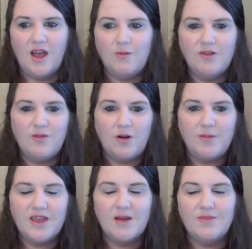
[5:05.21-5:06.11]
We've all
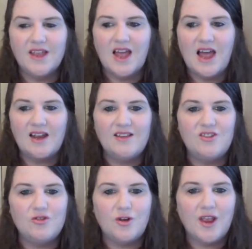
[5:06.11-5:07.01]
become like highly
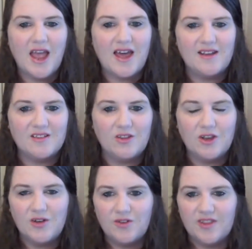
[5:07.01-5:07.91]
strung addicts
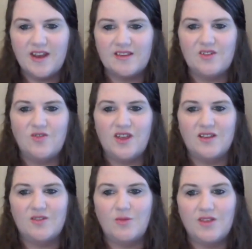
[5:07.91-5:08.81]
looking for the next
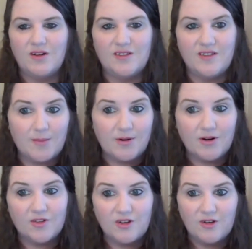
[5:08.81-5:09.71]
fix, whether it's that
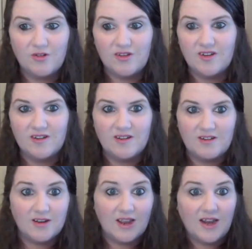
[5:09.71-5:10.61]
person who's addicted
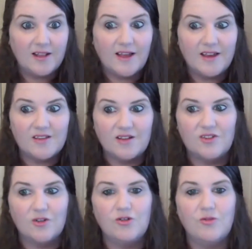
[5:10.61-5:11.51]
to getting likes on
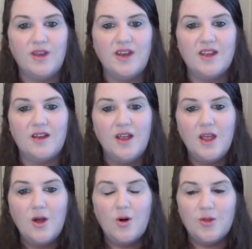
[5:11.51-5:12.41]
social media
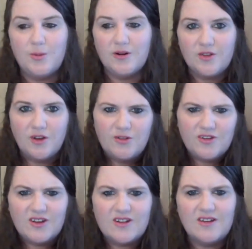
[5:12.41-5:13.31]
or the person who's
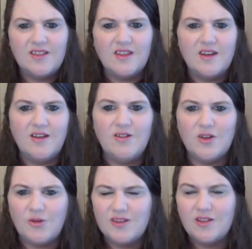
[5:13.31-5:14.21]
addicted to the news,
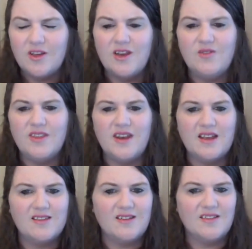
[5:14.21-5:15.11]
always looking for the
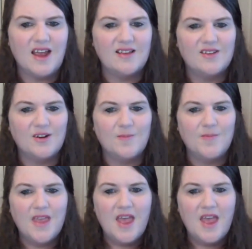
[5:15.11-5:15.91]
next disaster.